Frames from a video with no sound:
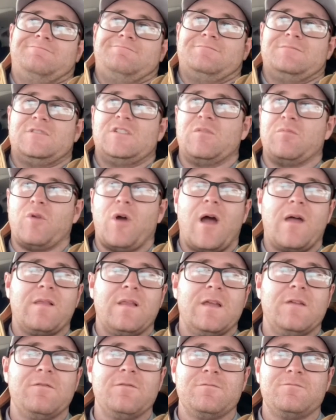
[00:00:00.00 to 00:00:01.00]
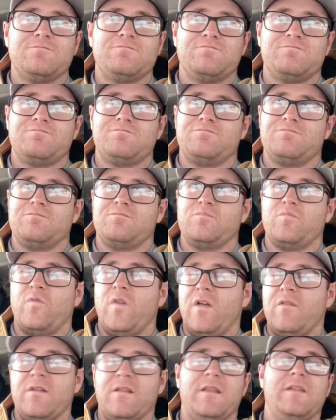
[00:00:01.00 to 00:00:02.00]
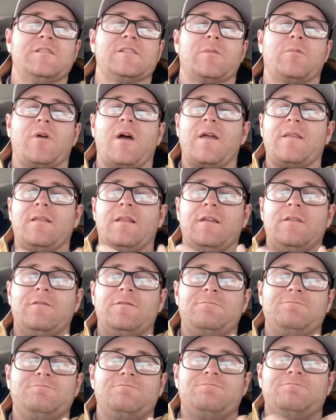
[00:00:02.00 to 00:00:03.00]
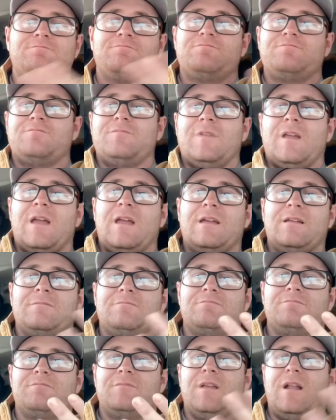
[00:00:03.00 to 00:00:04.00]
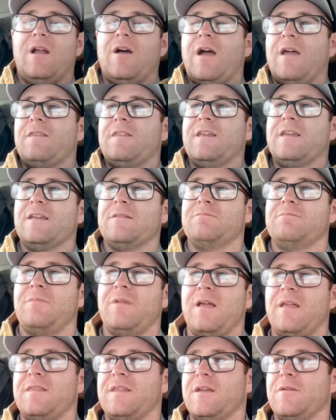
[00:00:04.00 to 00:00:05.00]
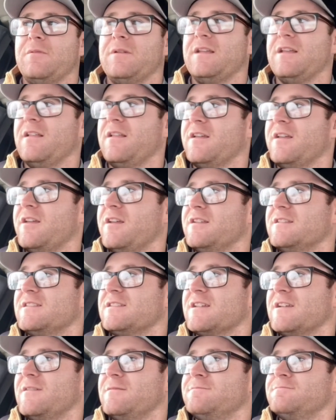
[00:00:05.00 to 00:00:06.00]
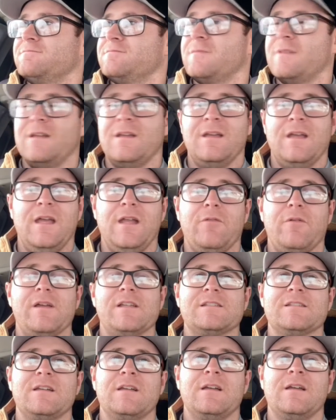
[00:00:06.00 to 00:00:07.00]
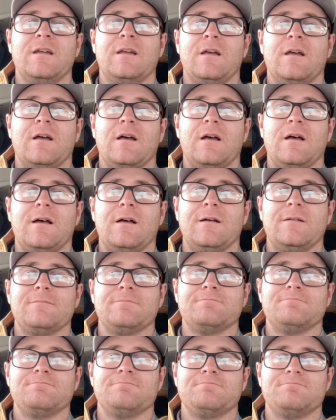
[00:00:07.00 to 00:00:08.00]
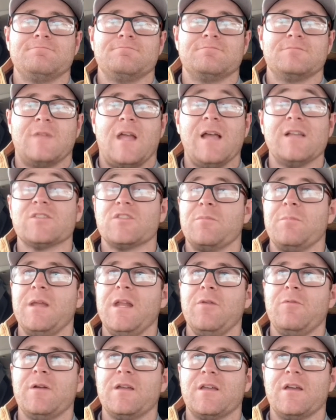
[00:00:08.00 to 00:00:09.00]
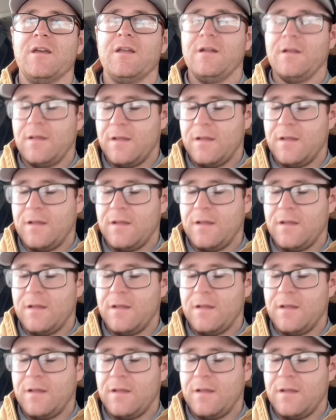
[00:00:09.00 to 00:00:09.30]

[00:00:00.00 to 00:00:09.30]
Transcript: It's a broadleaf. Velvetleaf's a broadleaf. You know, I think it would kill it good. So anyways, yeah, so the meeting went good.